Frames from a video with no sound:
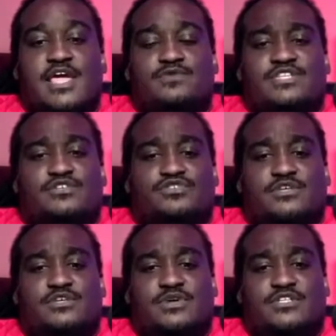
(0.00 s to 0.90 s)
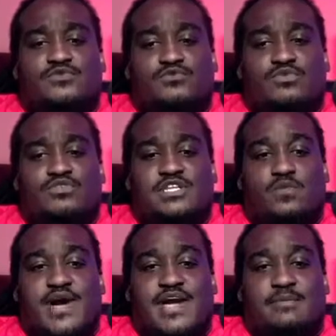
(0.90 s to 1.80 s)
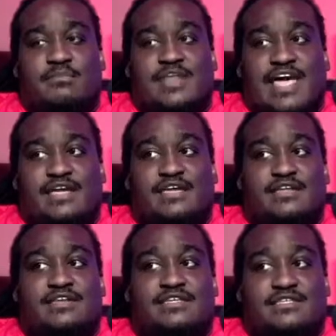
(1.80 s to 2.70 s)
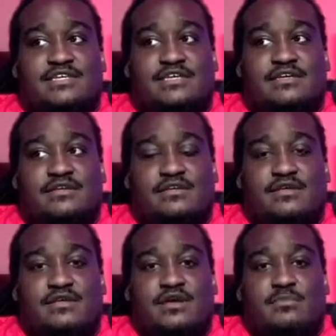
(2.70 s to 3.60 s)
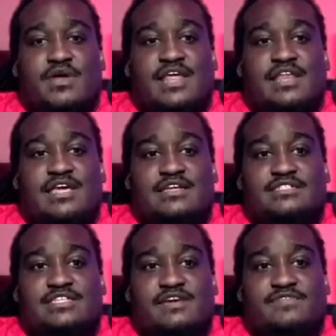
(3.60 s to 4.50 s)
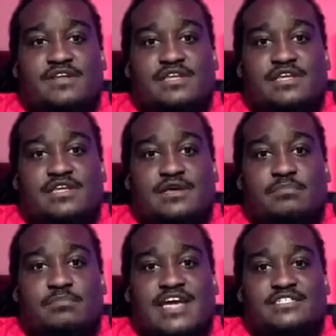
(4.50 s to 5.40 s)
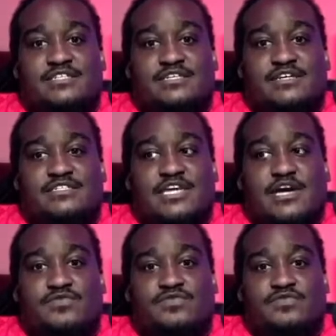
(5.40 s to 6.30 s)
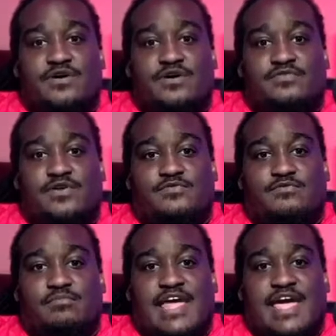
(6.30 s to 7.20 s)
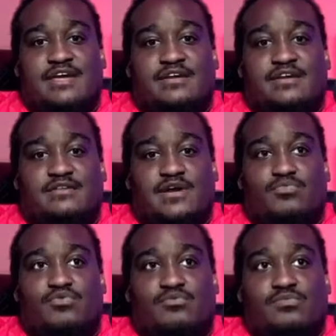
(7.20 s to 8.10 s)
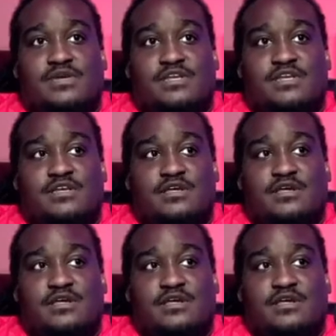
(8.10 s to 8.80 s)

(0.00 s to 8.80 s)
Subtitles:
because it was mostly white and black in this city, but Atlanta is definitely a bastion in the South of black upward mobility,